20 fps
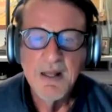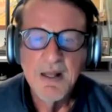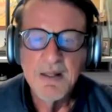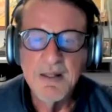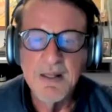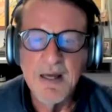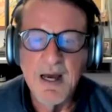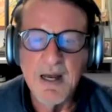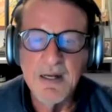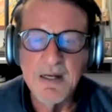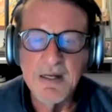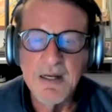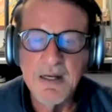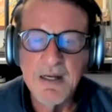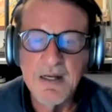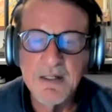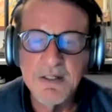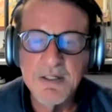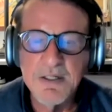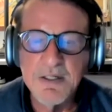There
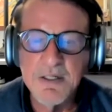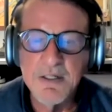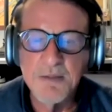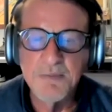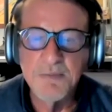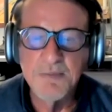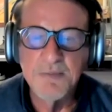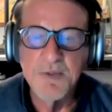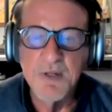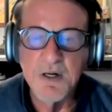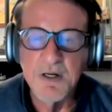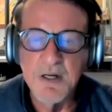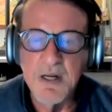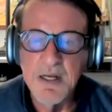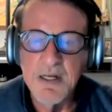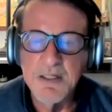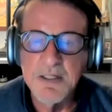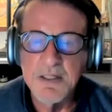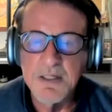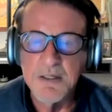needs
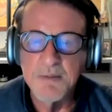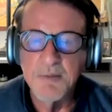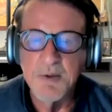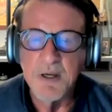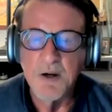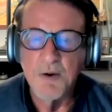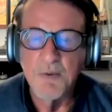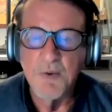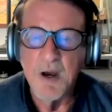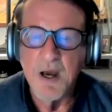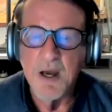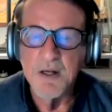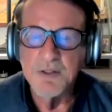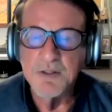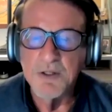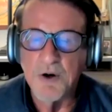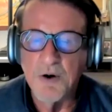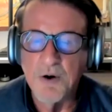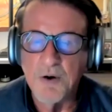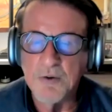to be a way
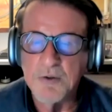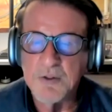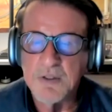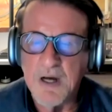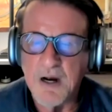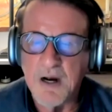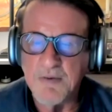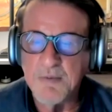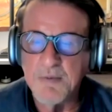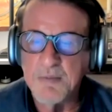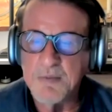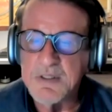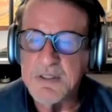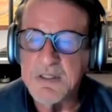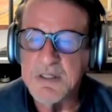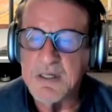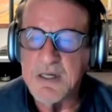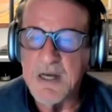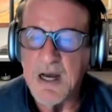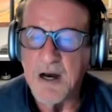to hold
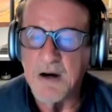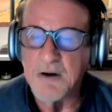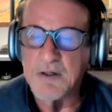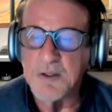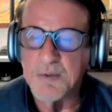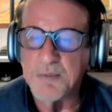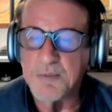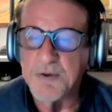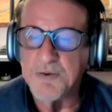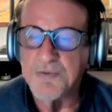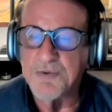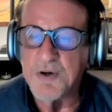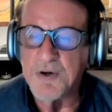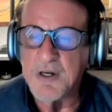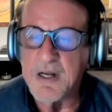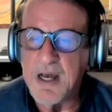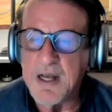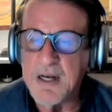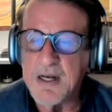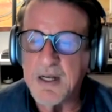governments accountable for
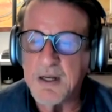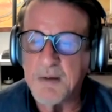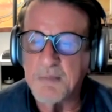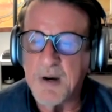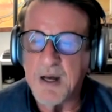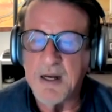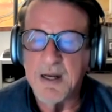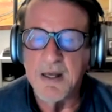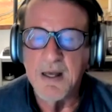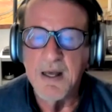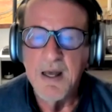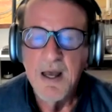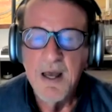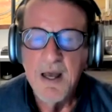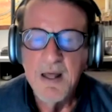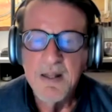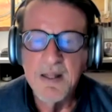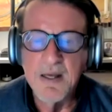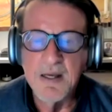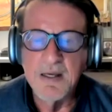lending money
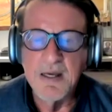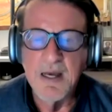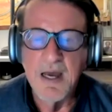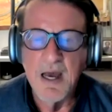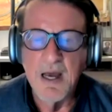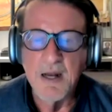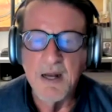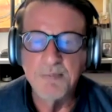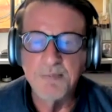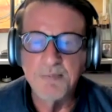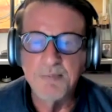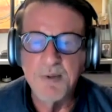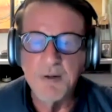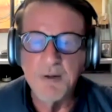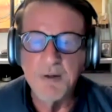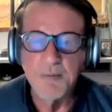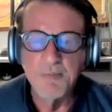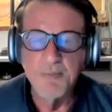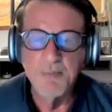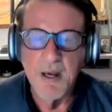that can't be
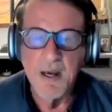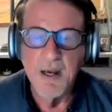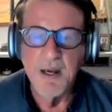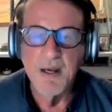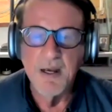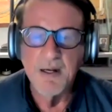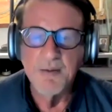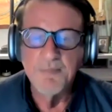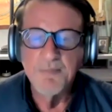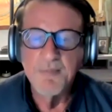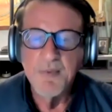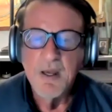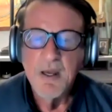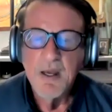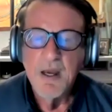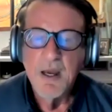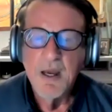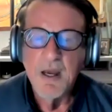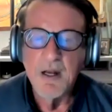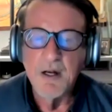repaid
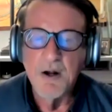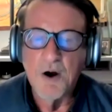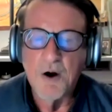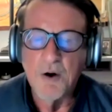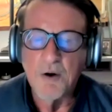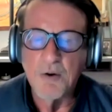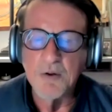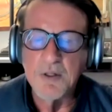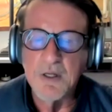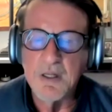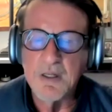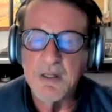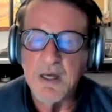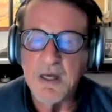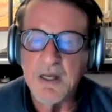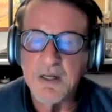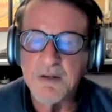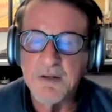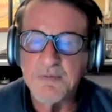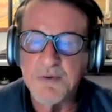and holding the
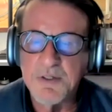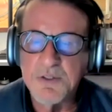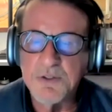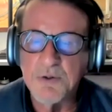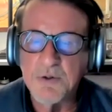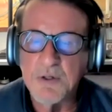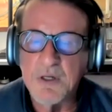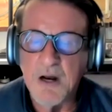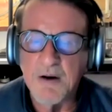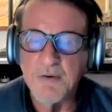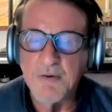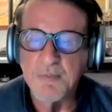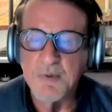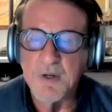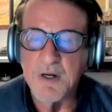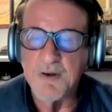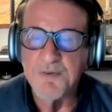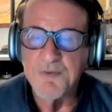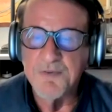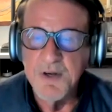individual
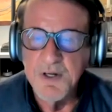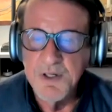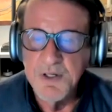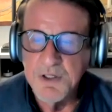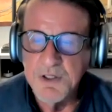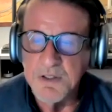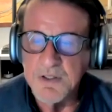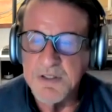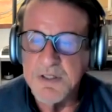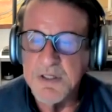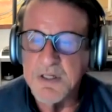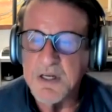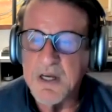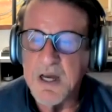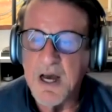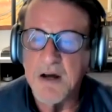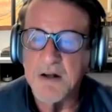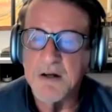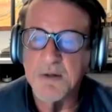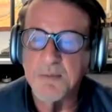government officials
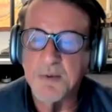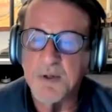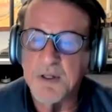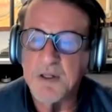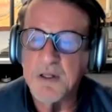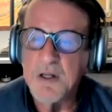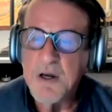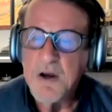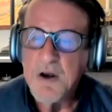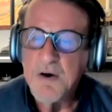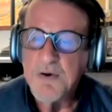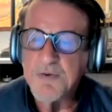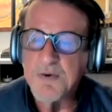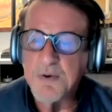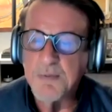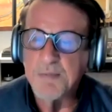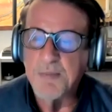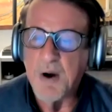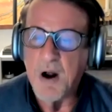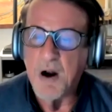accountable
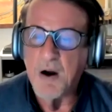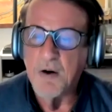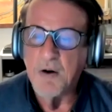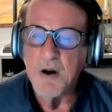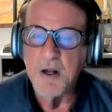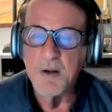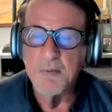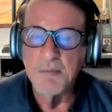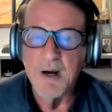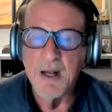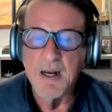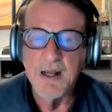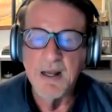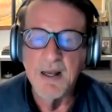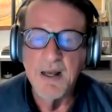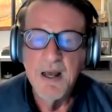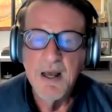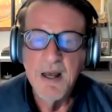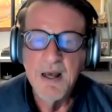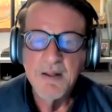for borrowing
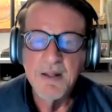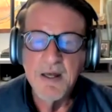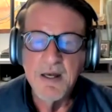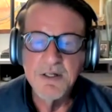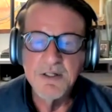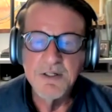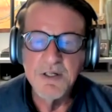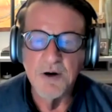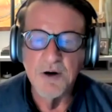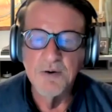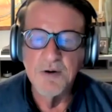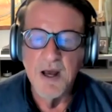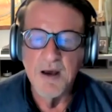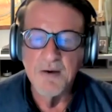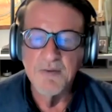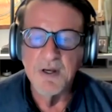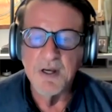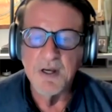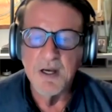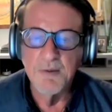money they don't
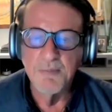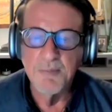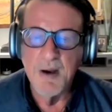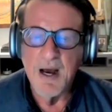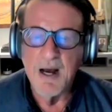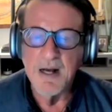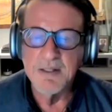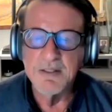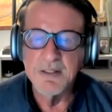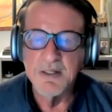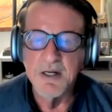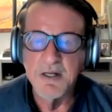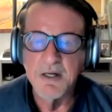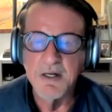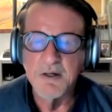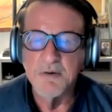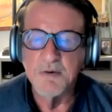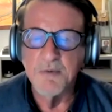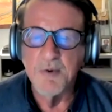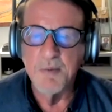have the capacity
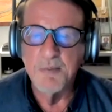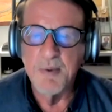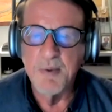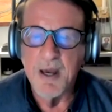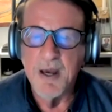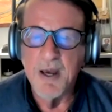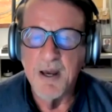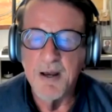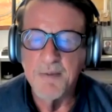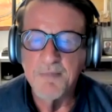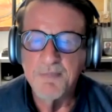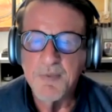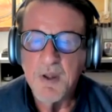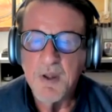to repay